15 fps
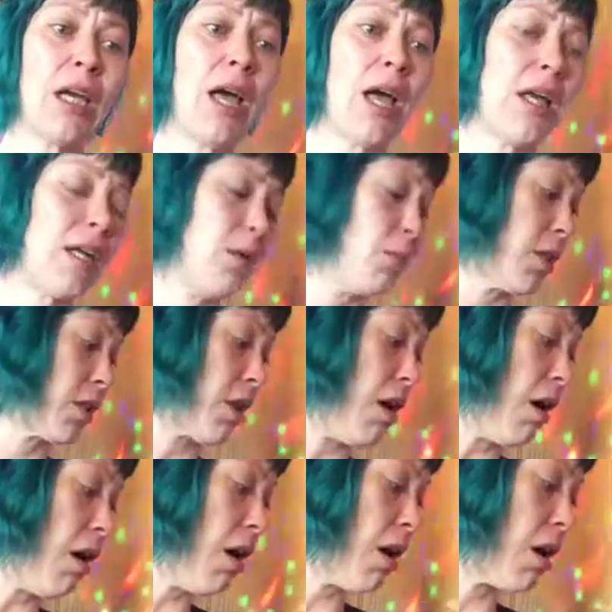and it was
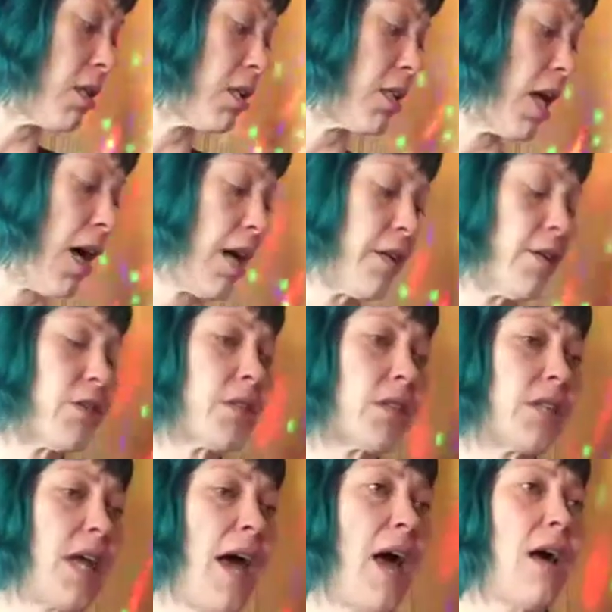hard to
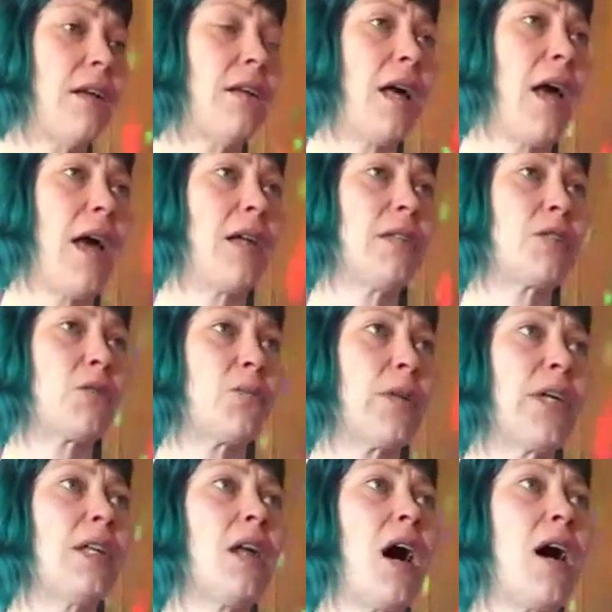understand and to
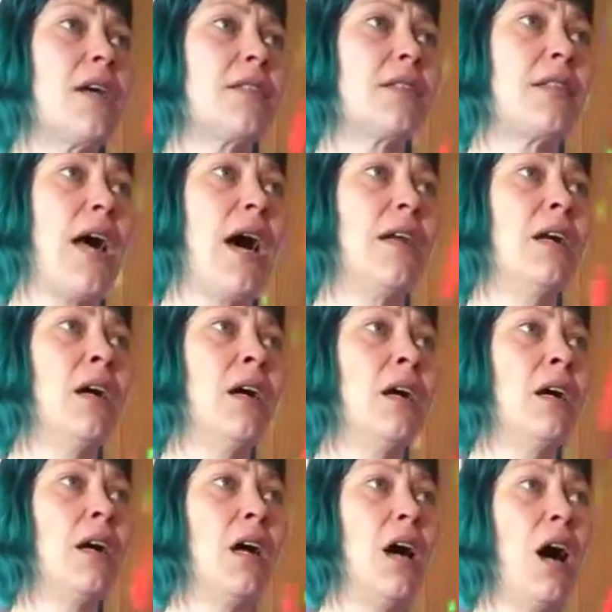realize that
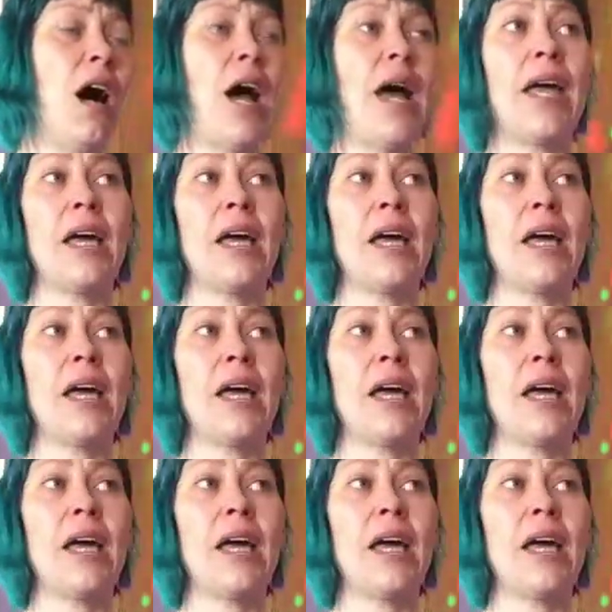I